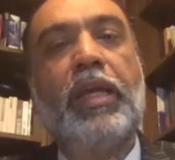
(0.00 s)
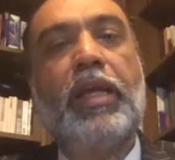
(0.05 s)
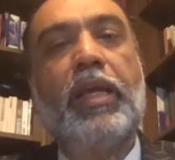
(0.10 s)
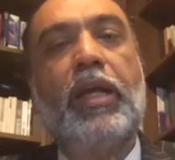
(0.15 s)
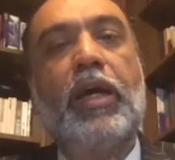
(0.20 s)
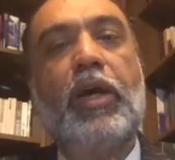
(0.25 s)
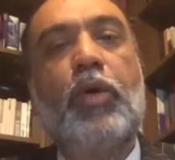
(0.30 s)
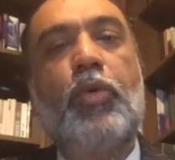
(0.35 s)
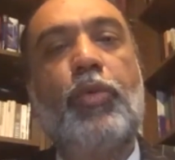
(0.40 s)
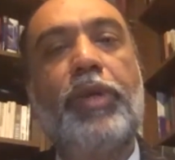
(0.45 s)

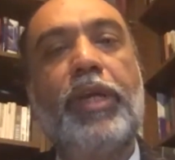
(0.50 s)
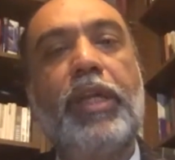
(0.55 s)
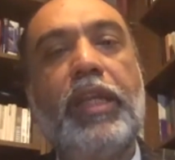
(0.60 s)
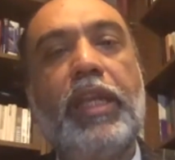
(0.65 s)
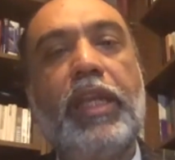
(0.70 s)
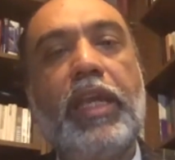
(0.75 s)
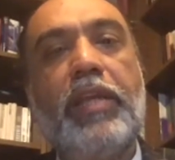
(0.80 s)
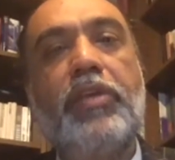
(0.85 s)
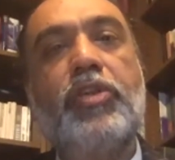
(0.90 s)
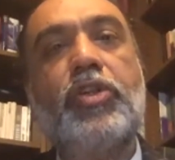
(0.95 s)
We
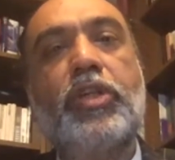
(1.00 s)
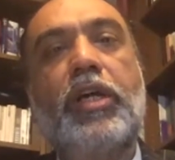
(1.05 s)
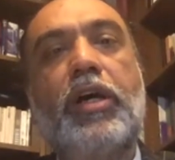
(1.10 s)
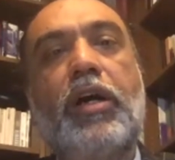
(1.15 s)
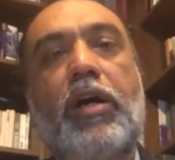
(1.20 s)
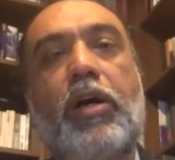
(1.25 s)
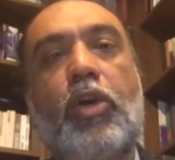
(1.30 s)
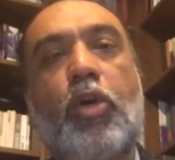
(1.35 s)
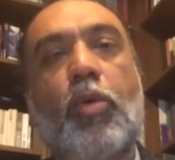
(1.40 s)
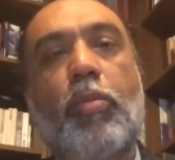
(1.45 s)
need
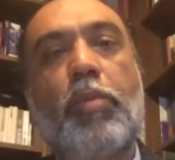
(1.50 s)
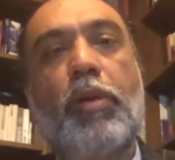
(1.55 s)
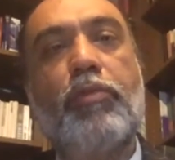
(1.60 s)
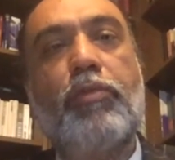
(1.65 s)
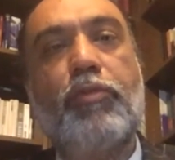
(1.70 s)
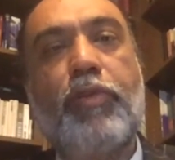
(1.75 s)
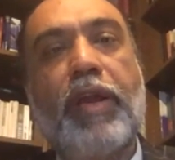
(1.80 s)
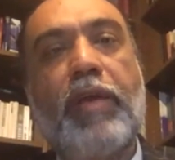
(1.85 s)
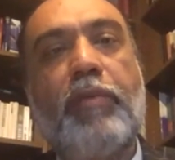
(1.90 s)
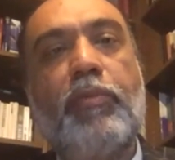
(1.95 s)
a global
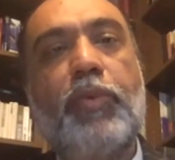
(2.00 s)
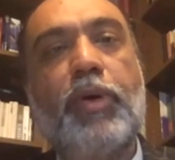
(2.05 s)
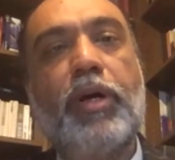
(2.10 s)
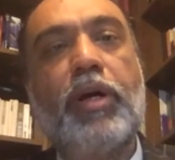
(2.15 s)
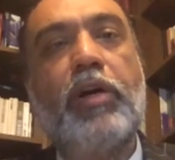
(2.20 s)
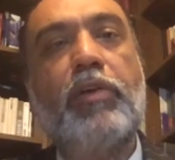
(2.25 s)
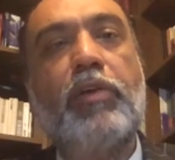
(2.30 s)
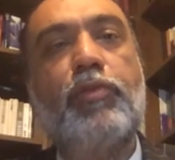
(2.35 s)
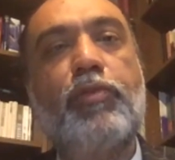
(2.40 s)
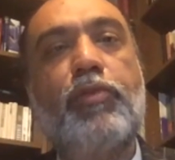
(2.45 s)

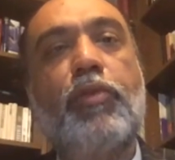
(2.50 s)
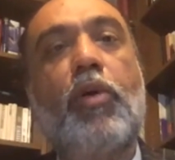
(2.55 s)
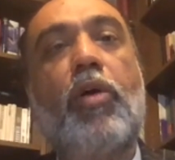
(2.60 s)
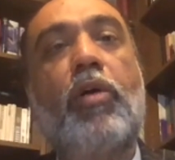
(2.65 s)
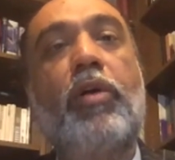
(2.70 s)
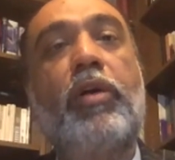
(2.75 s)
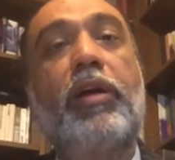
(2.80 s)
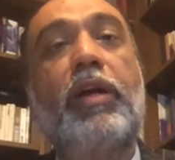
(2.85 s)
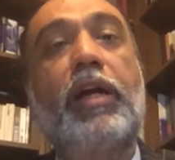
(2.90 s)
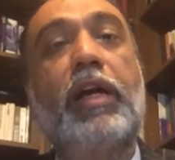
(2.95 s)
framework
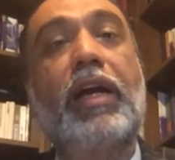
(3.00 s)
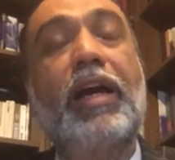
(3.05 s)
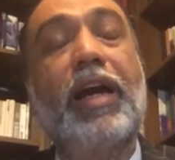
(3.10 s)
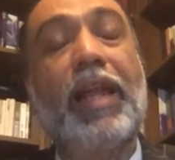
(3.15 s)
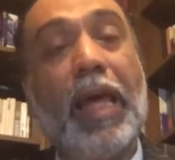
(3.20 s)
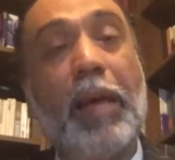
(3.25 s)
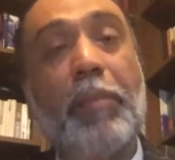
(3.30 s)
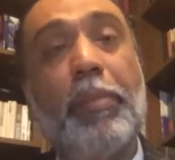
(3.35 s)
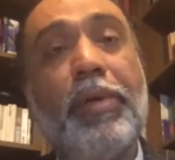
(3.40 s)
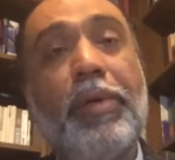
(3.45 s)
for
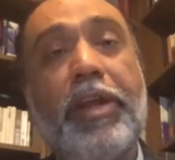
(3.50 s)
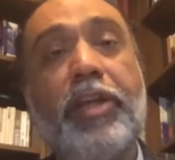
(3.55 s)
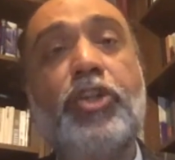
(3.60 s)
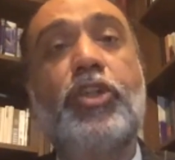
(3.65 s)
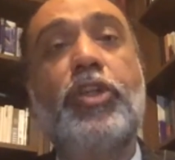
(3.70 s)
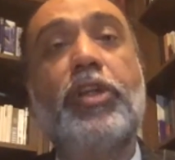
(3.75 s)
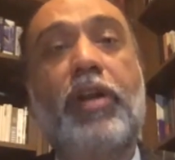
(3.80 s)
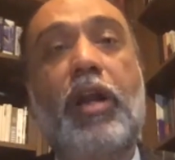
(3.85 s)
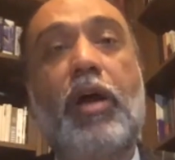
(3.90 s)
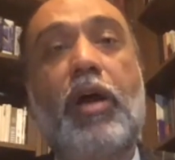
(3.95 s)
collaboration
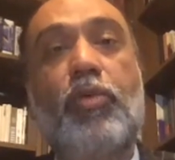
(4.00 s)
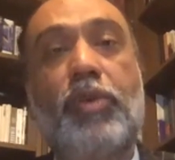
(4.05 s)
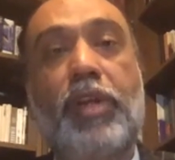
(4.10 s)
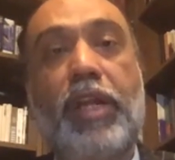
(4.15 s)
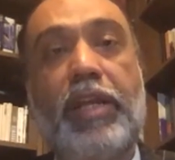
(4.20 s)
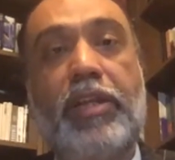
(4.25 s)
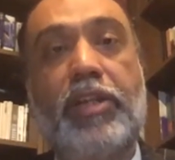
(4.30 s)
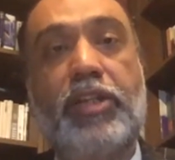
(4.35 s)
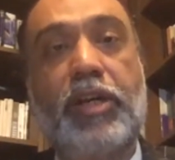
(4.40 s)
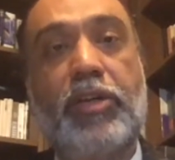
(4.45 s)
around
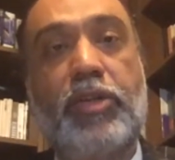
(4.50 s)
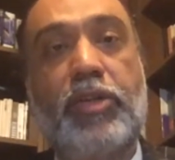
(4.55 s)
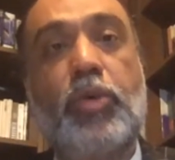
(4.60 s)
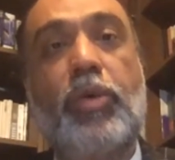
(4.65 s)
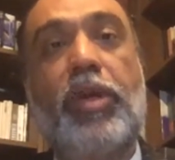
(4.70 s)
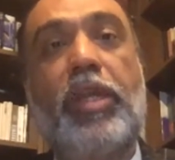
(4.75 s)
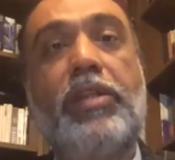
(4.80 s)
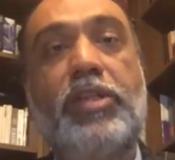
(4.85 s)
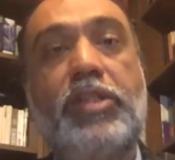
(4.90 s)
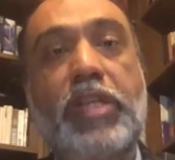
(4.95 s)
data, so
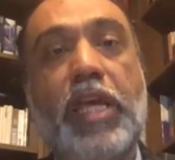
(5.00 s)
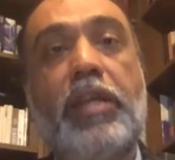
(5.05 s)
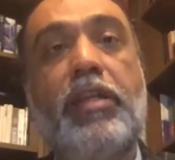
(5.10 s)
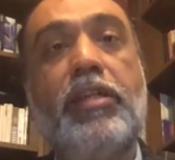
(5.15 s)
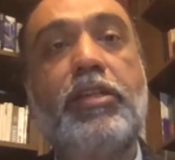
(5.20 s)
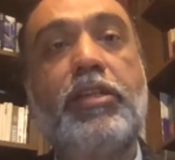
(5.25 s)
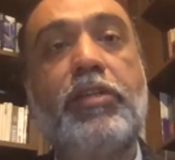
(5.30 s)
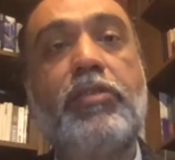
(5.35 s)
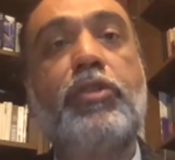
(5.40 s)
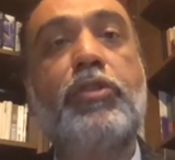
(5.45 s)

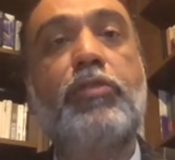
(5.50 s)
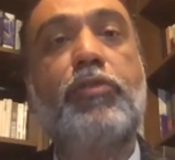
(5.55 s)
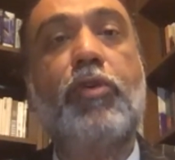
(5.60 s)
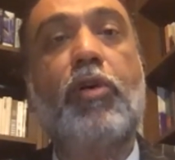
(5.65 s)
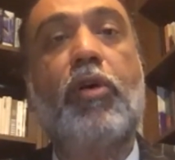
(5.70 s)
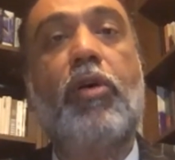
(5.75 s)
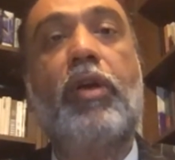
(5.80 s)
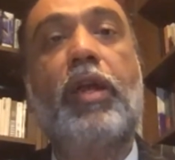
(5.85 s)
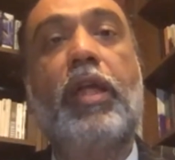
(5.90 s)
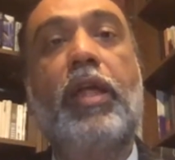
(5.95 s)
incentives
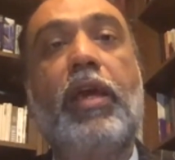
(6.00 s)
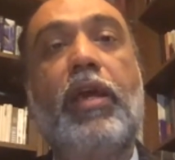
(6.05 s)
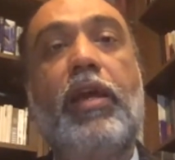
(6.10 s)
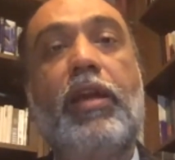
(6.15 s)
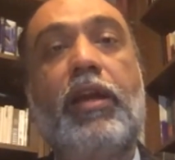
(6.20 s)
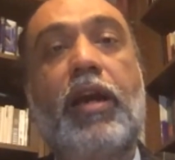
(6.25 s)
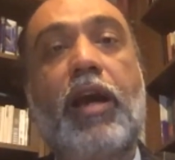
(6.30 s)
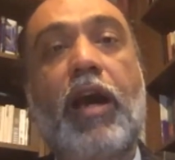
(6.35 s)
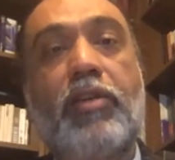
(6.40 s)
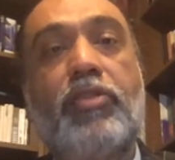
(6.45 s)
for
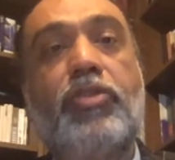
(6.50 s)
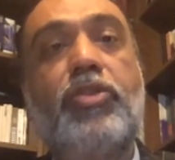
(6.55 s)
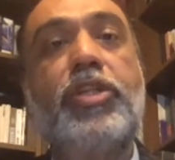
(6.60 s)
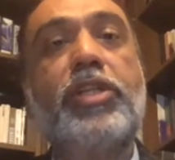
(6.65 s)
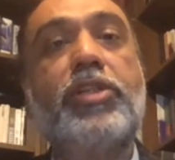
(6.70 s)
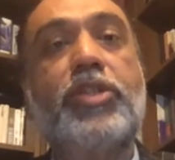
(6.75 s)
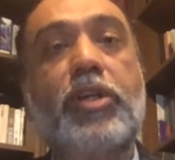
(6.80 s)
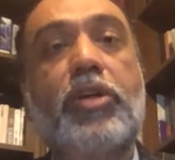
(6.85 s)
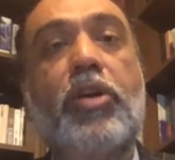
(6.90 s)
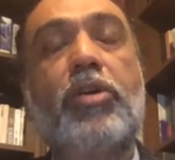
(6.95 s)
countries
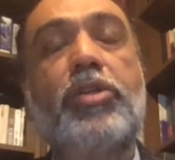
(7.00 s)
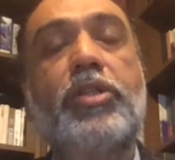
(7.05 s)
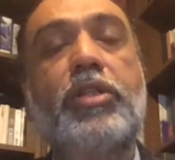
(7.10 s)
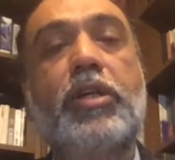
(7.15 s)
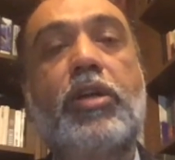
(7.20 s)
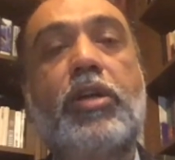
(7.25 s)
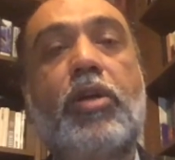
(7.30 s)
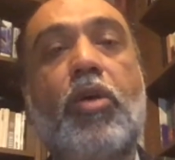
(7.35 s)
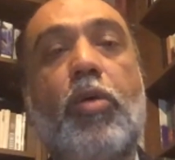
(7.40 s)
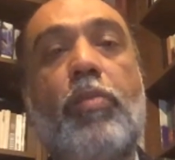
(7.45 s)
across the
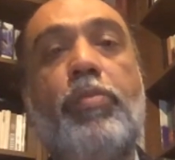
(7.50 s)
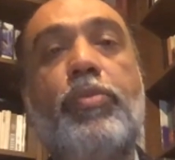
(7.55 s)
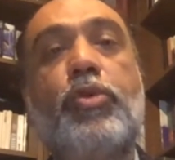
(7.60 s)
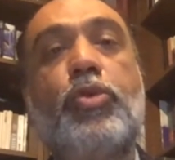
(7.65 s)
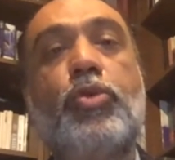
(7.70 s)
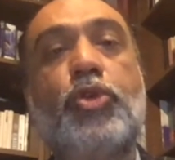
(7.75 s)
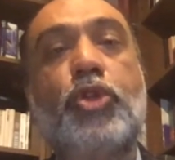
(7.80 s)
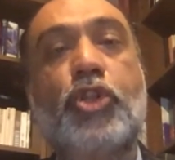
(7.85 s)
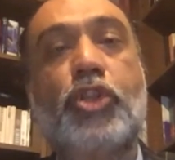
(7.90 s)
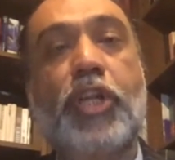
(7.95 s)
globe to
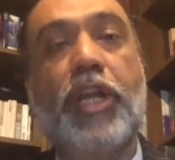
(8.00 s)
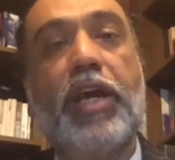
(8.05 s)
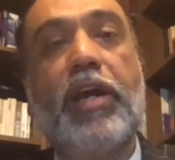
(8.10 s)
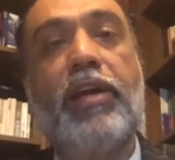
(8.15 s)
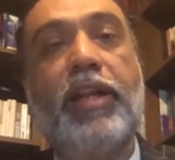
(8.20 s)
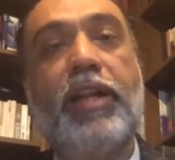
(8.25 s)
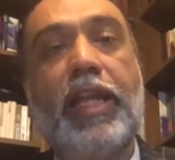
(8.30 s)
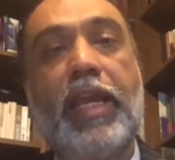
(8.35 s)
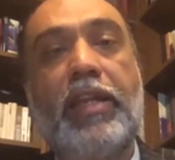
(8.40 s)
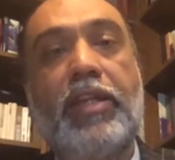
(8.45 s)
share
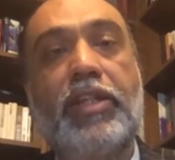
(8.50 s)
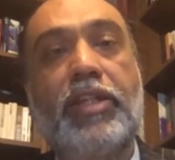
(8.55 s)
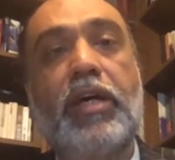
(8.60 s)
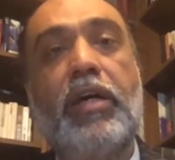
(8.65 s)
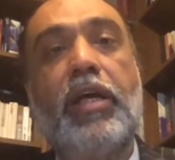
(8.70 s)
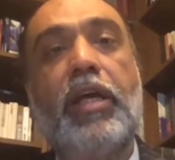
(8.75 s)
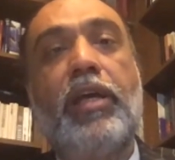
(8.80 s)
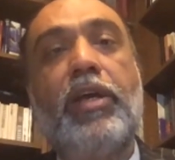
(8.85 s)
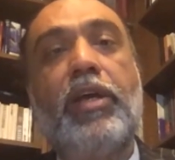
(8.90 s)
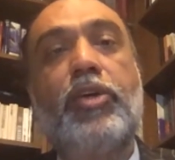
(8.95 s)
data
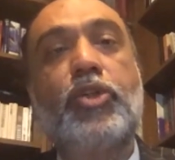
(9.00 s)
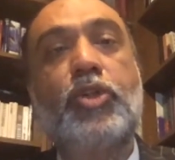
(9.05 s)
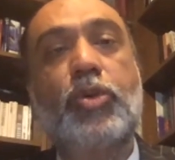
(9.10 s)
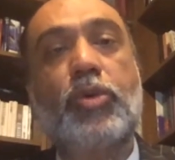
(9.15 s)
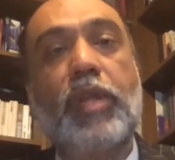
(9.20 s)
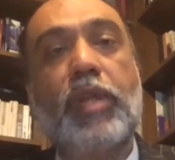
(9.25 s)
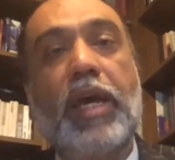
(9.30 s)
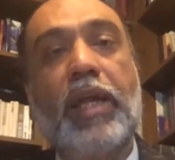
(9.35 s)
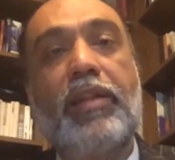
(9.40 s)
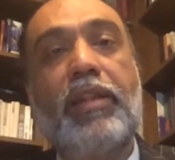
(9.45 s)
so
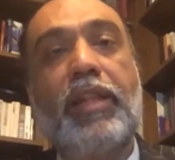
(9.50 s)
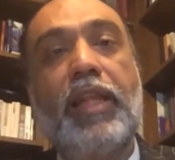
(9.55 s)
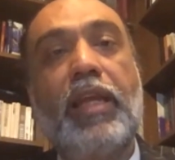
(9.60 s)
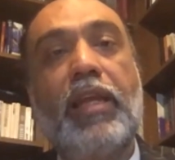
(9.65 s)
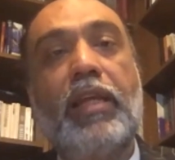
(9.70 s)
that